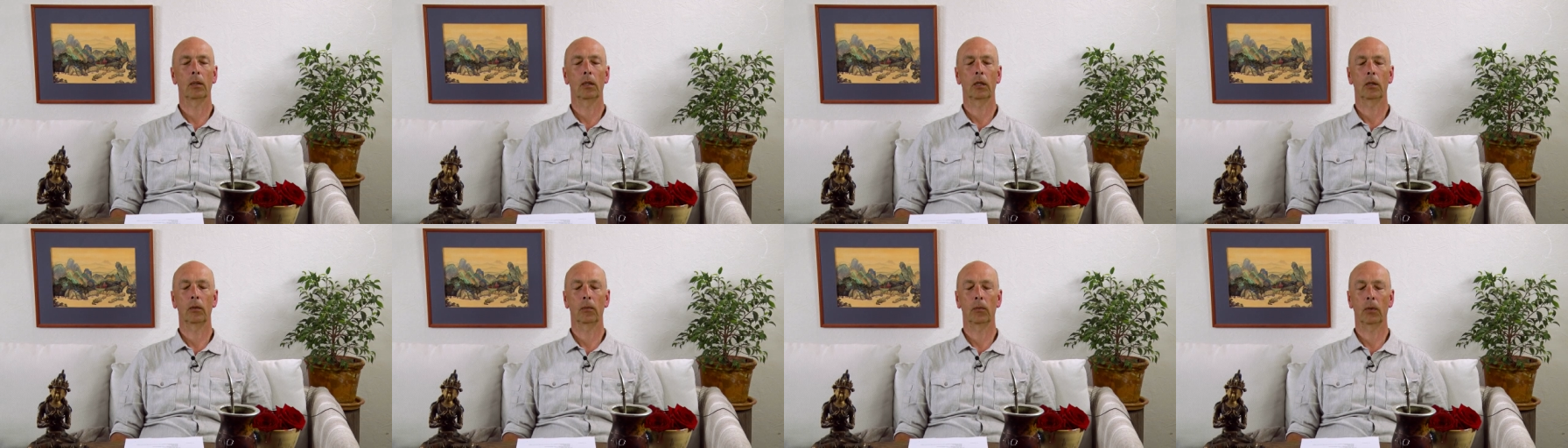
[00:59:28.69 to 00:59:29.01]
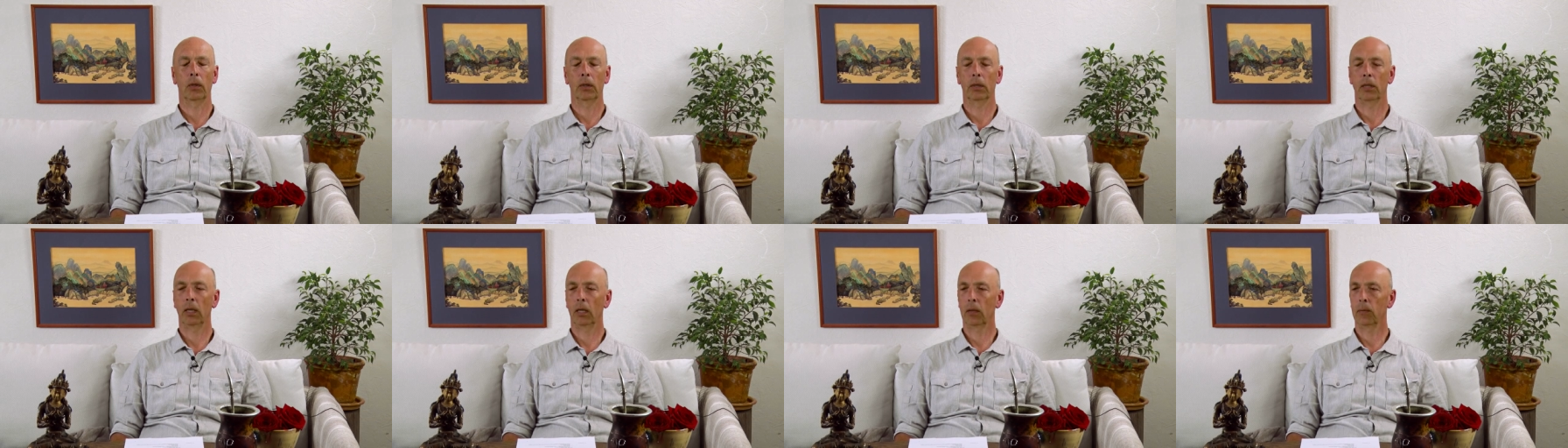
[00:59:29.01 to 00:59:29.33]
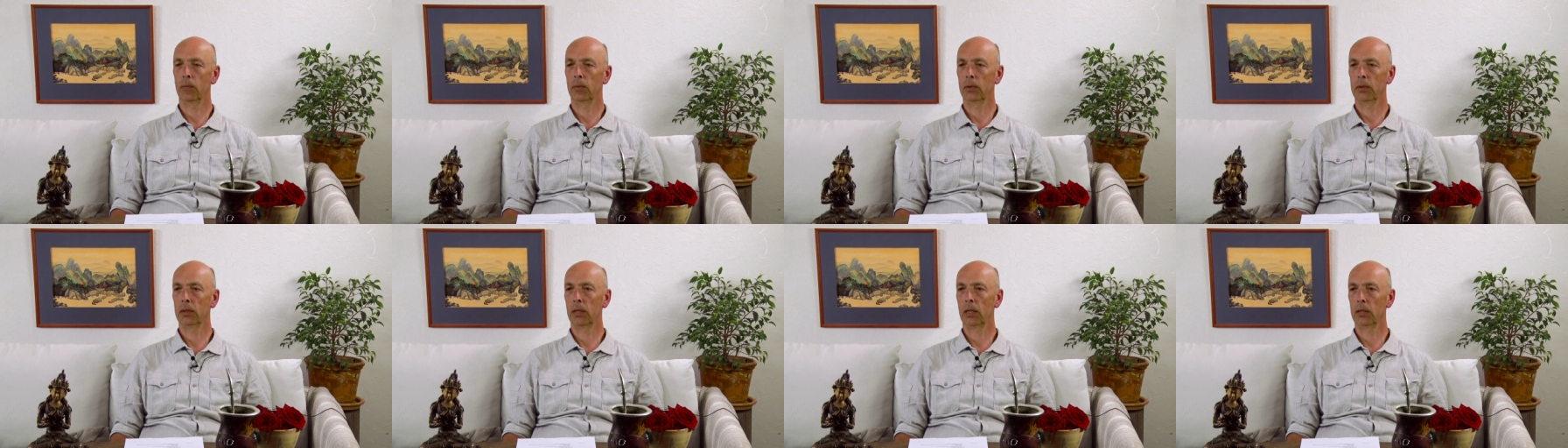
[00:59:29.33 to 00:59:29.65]
and what
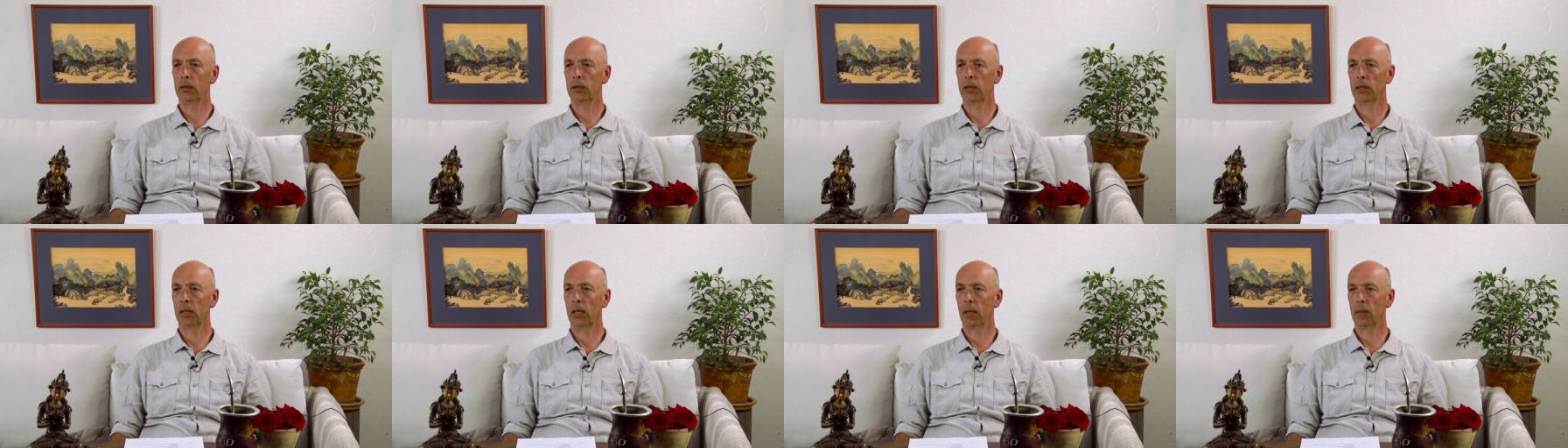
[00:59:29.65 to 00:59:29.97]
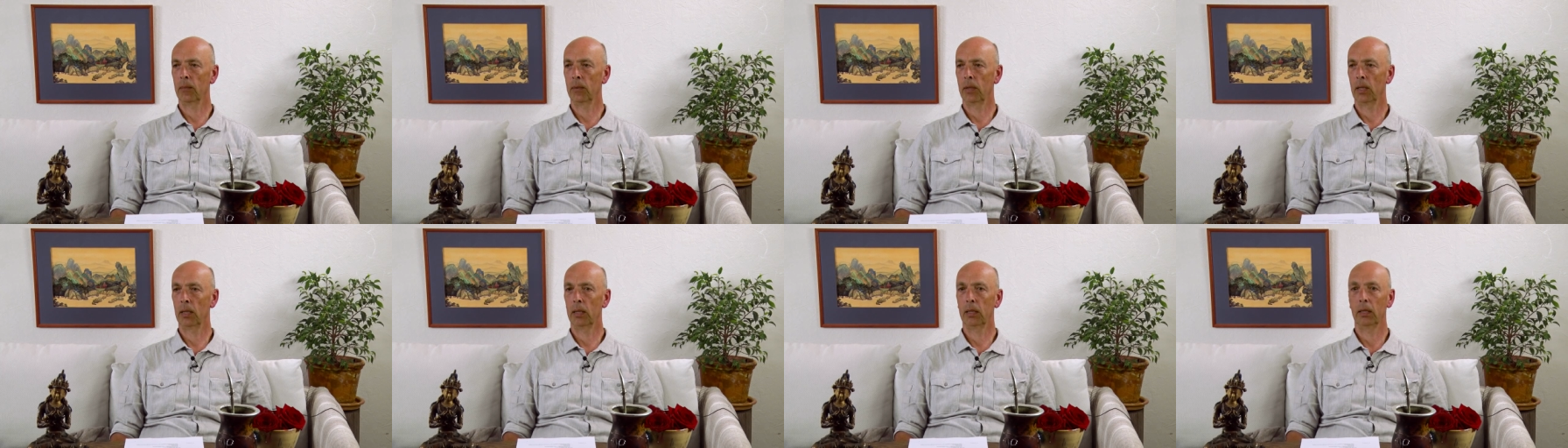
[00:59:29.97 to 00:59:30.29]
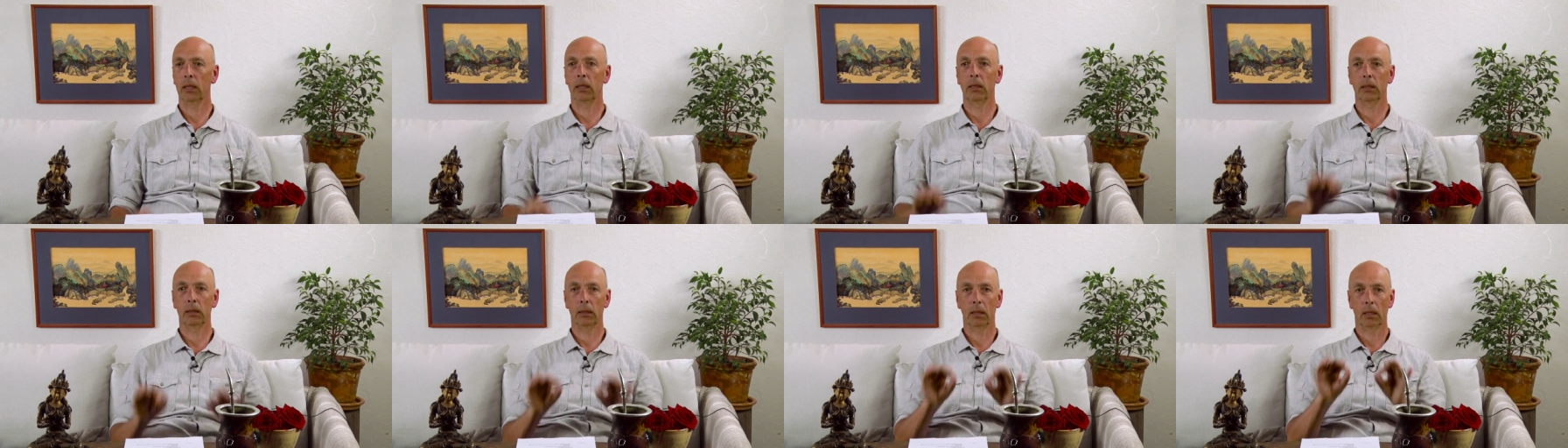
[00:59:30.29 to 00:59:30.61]
Thakpa
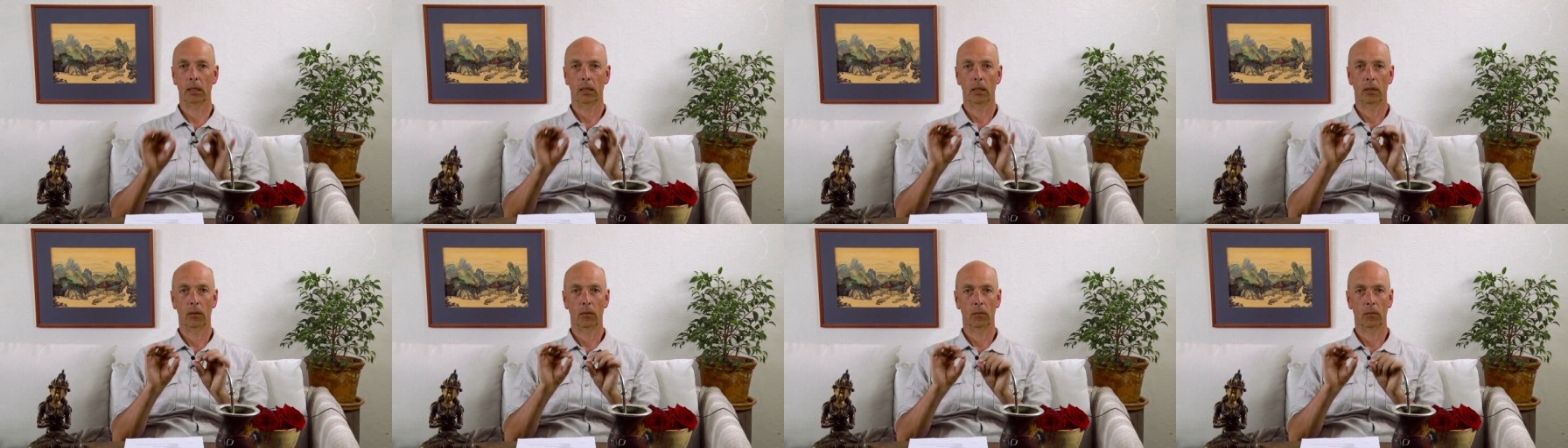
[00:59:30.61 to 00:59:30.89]
Shinamga is